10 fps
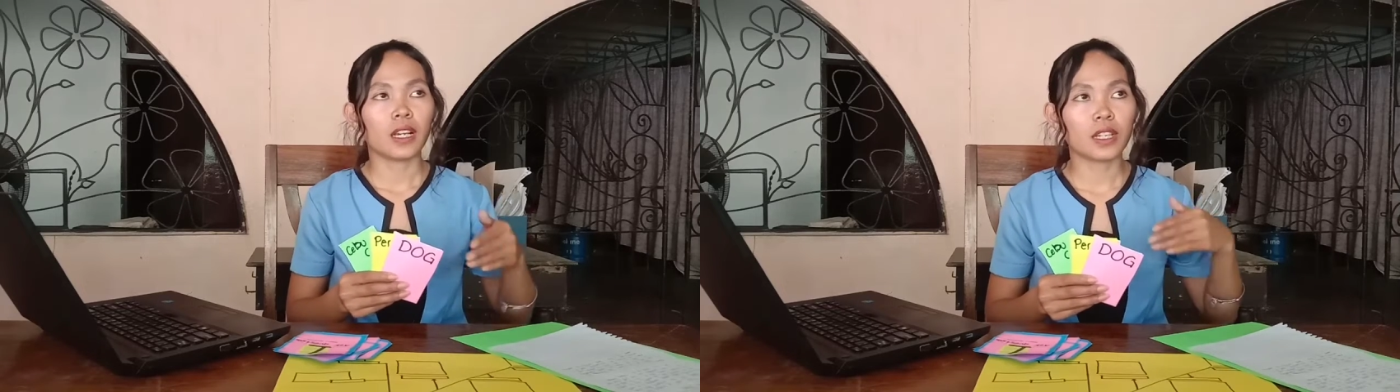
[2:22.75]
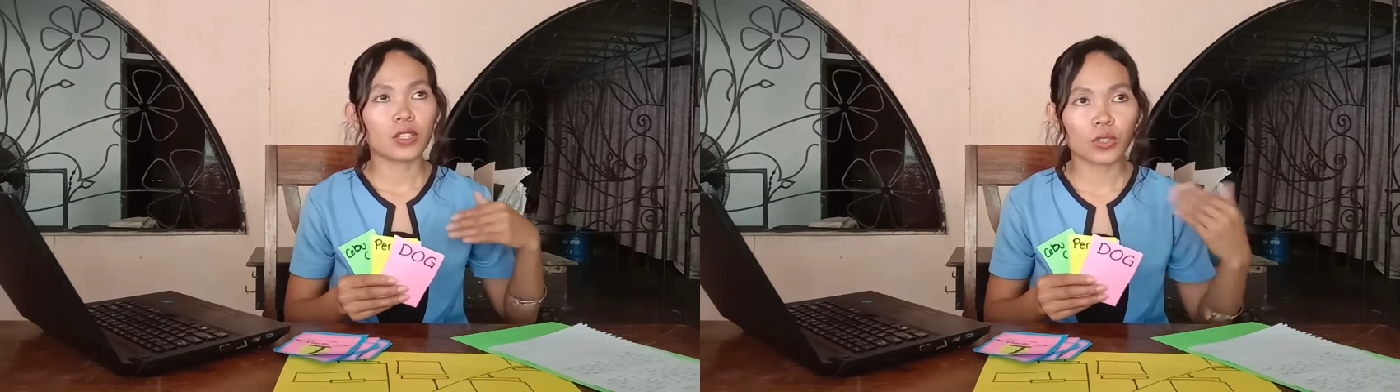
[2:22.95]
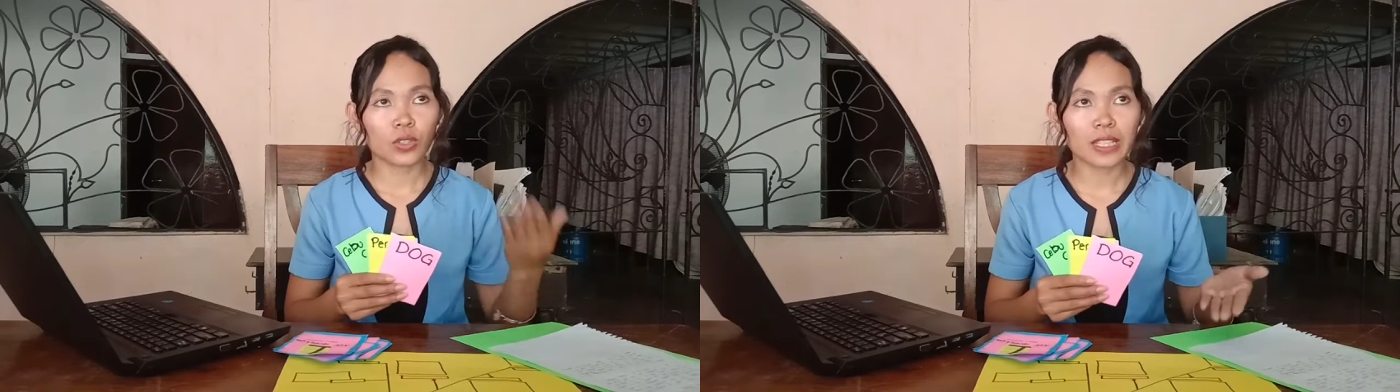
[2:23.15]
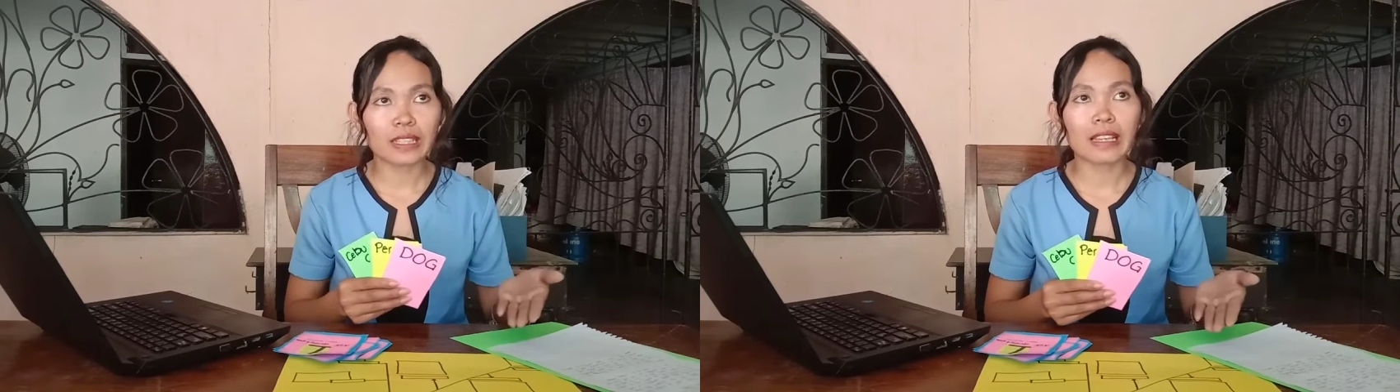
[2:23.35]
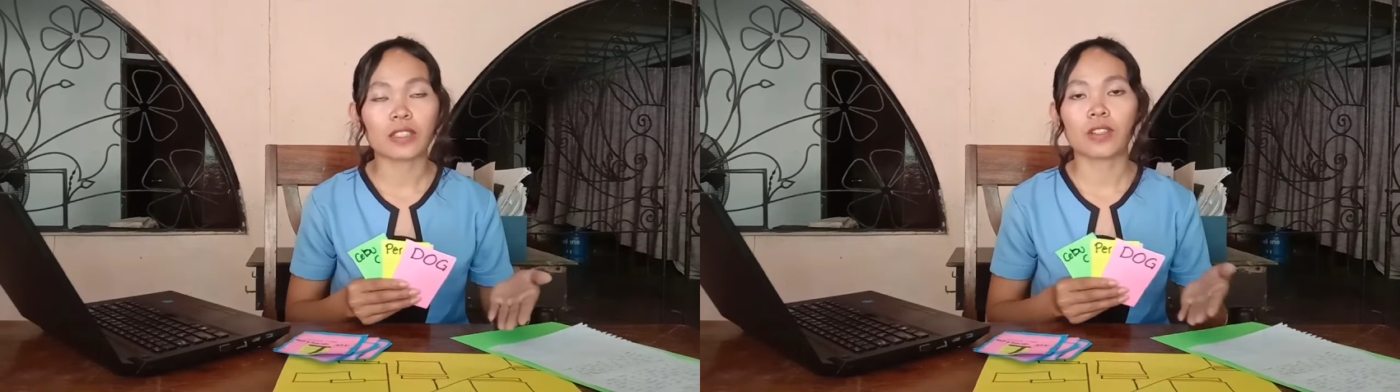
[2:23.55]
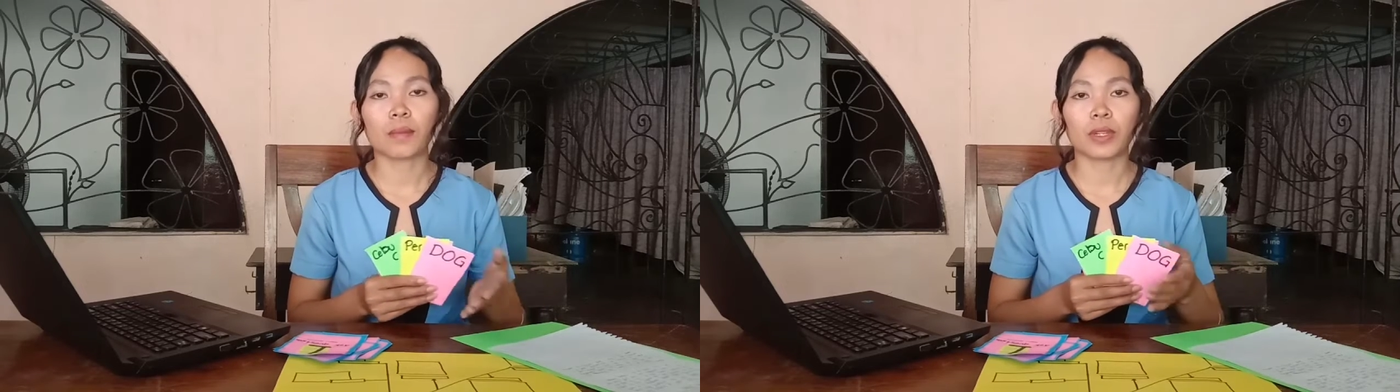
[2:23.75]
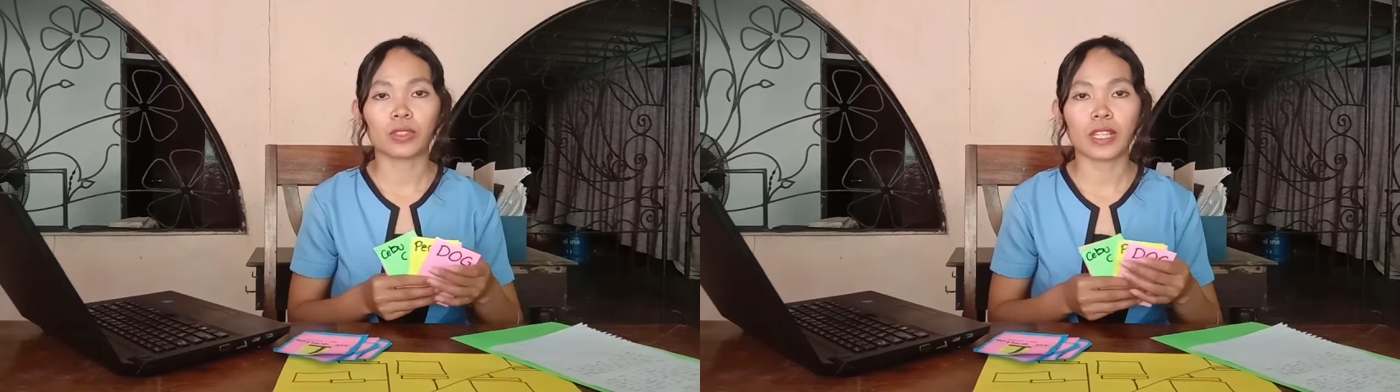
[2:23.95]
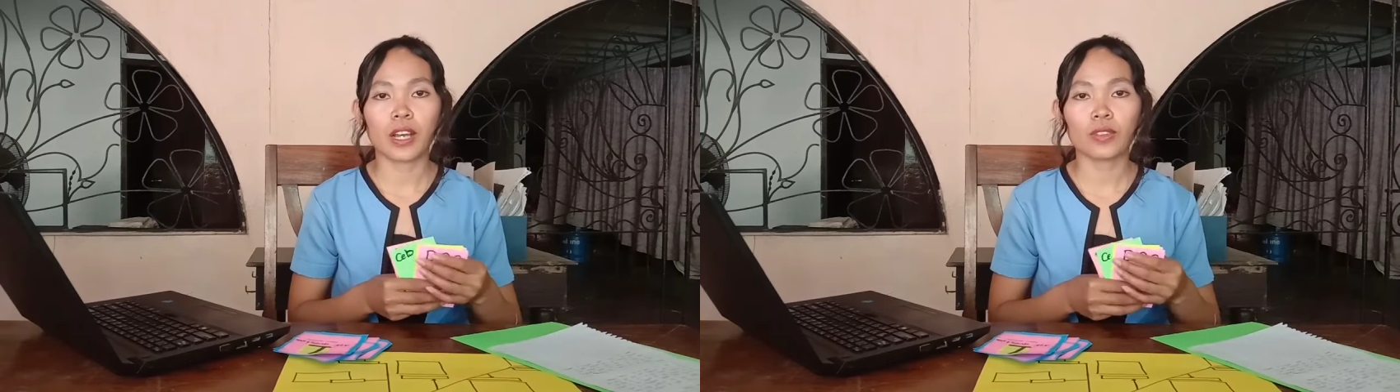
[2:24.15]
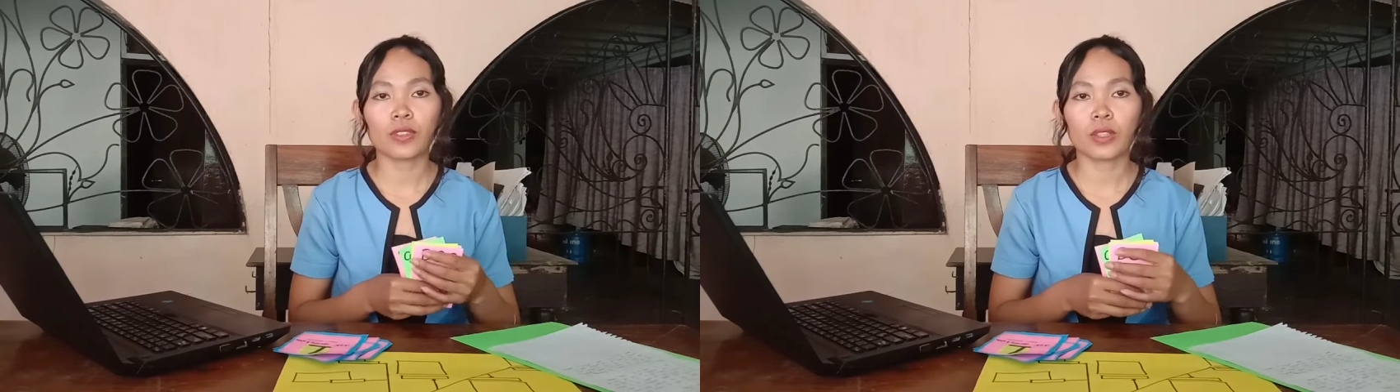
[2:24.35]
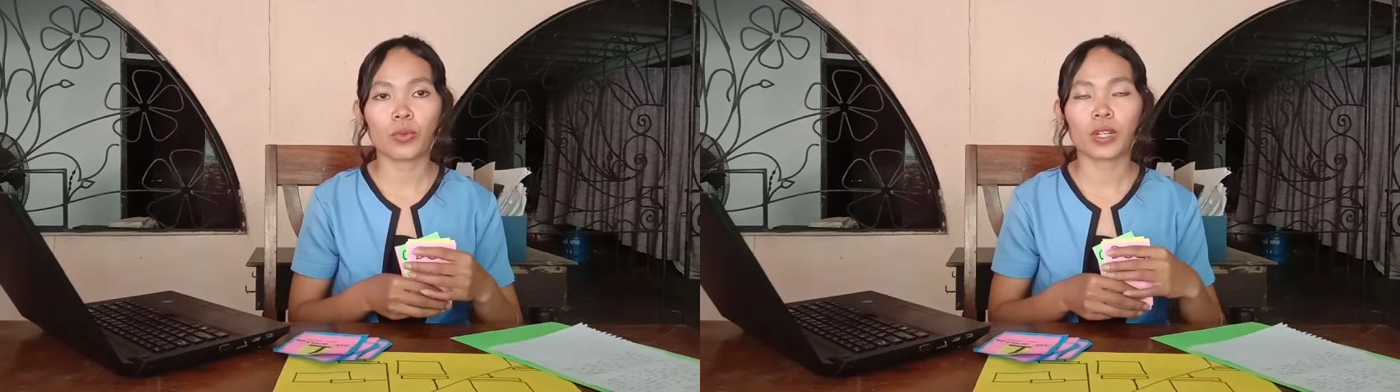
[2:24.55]
introducing lesson about
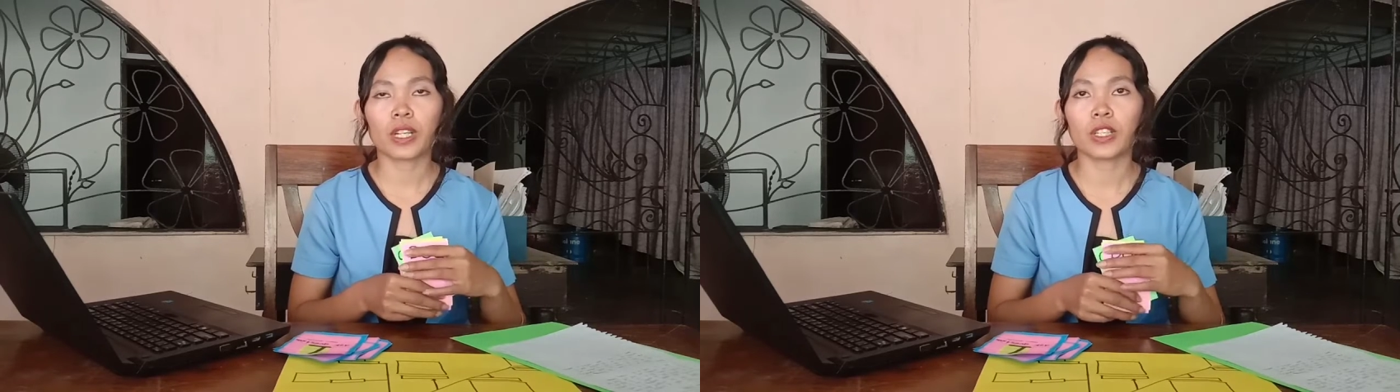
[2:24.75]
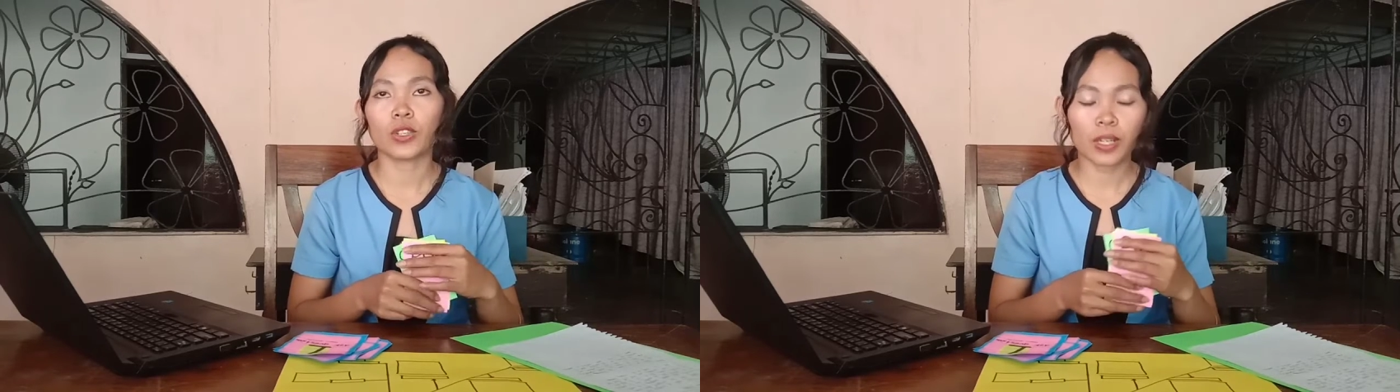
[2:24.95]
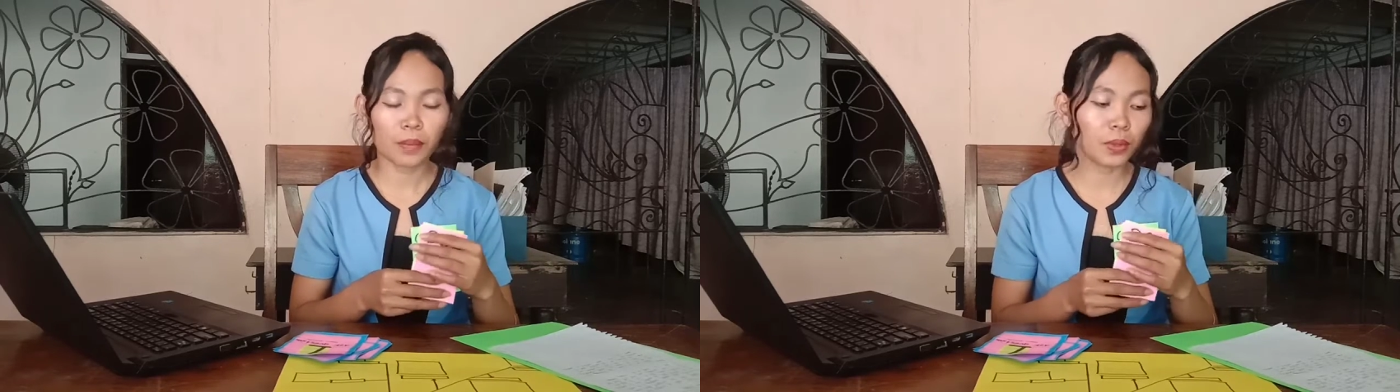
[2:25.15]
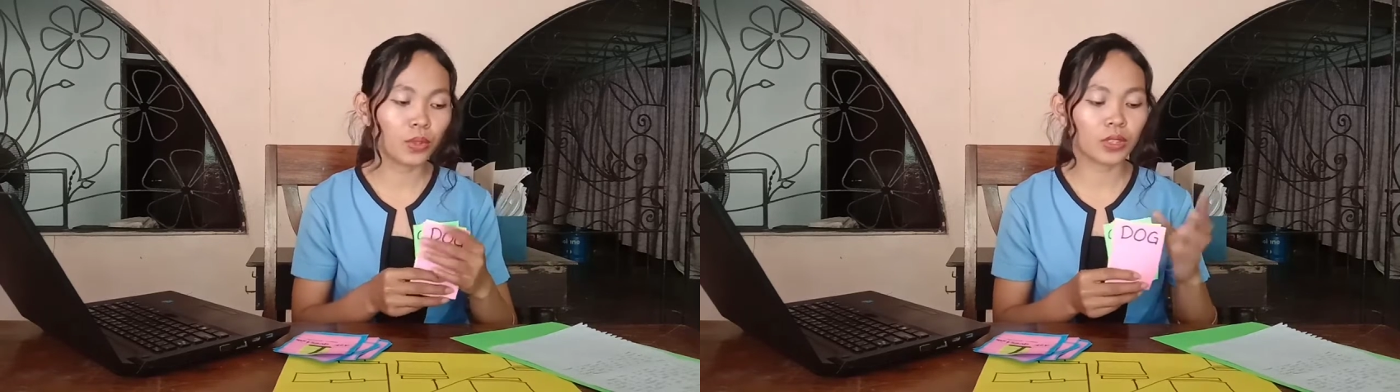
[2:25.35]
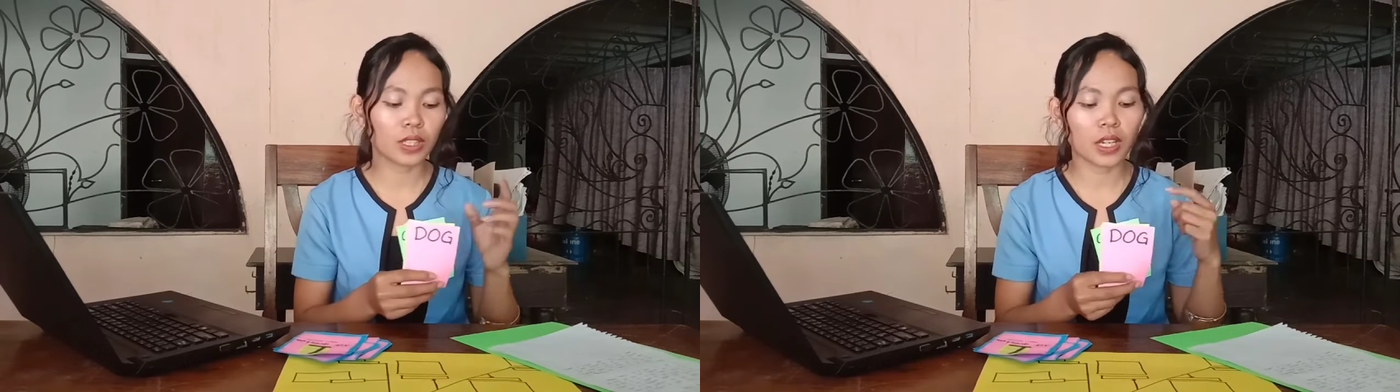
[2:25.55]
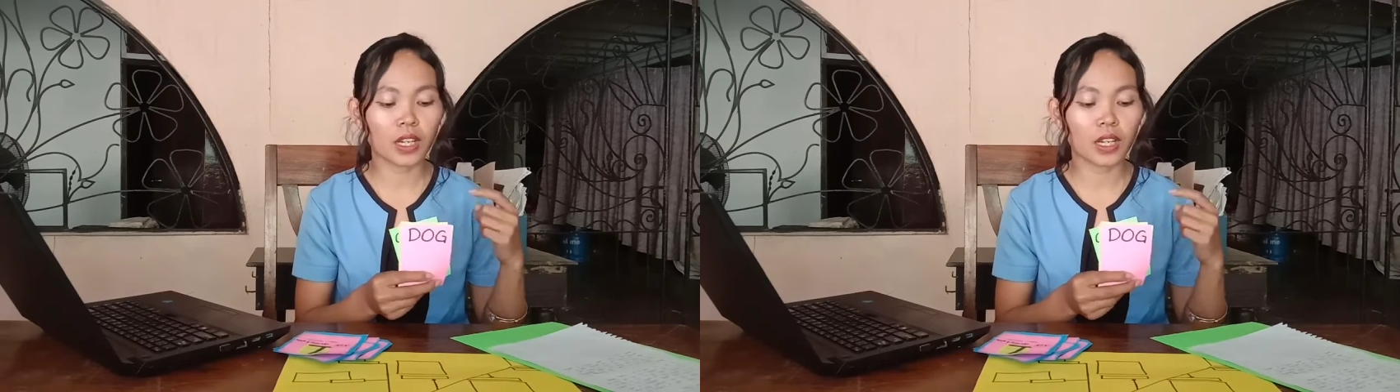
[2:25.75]
nouns, where you can put